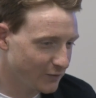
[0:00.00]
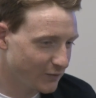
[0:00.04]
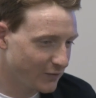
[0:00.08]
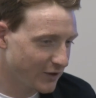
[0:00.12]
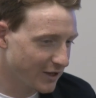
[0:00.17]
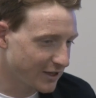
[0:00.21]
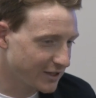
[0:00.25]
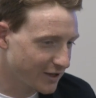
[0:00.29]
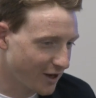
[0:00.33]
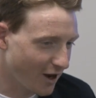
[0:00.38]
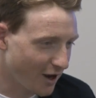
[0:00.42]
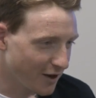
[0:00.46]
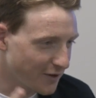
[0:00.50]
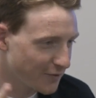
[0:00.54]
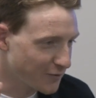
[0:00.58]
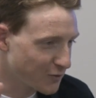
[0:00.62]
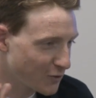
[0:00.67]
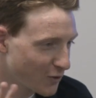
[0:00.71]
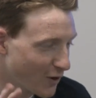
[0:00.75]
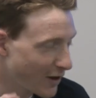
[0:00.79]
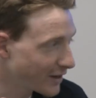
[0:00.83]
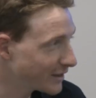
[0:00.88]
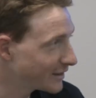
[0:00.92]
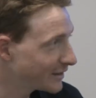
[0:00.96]
this kind
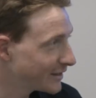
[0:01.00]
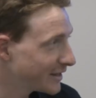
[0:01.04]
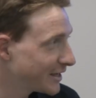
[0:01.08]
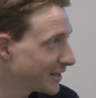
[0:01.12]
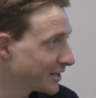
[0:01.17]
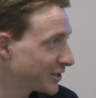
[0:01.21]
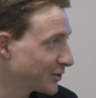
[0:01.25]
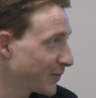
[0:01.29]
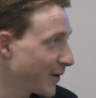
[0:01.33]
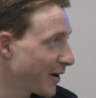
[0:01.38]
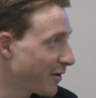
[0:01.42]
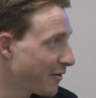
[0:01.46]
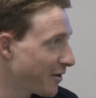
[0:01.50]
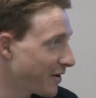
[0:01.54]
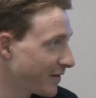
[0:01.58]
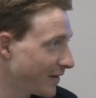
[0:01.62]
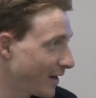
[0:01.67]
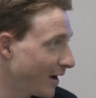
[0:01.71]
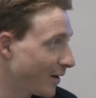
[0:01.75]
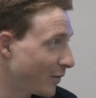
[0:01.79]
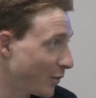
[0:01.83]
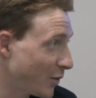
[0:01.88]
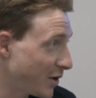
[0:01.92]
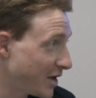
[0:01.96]
of grenadier spirit
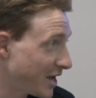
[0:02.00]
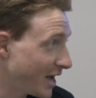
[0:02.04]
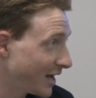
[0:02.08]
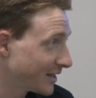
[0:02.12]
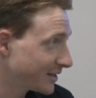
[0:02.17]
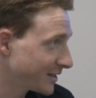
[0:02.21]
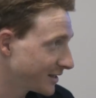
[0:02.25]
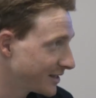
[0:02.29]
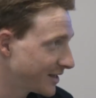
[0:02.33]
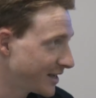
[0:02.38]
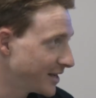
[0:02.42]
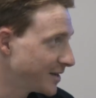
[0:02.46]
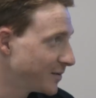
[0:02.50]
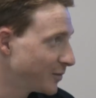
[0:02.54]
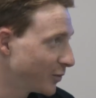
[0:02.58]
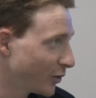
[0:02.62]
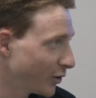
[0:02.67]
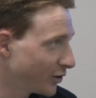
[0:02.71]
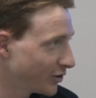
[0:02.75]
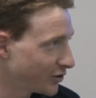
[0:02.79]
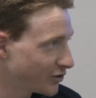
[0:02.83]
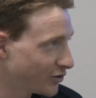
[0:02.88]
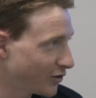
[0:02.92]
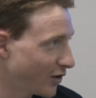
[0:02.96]
that we as a team
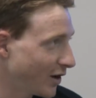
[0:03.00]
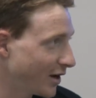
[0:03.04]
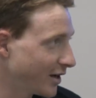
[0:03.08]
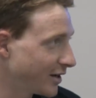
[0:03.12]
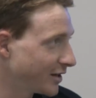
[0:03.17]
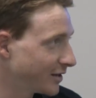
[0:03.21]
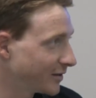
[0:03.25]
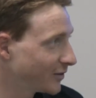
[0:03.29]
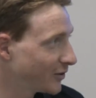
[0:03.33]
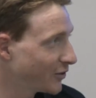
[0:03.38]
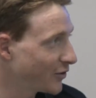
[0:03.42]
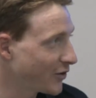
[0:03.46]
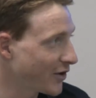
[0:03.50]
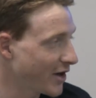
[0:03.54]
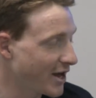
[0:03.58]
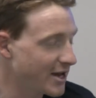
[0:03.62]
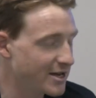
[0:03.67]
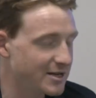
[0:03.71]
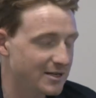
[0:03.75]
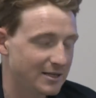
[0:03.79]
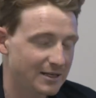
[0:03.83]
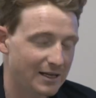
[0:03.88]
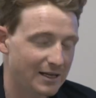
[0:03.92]
want to try and create.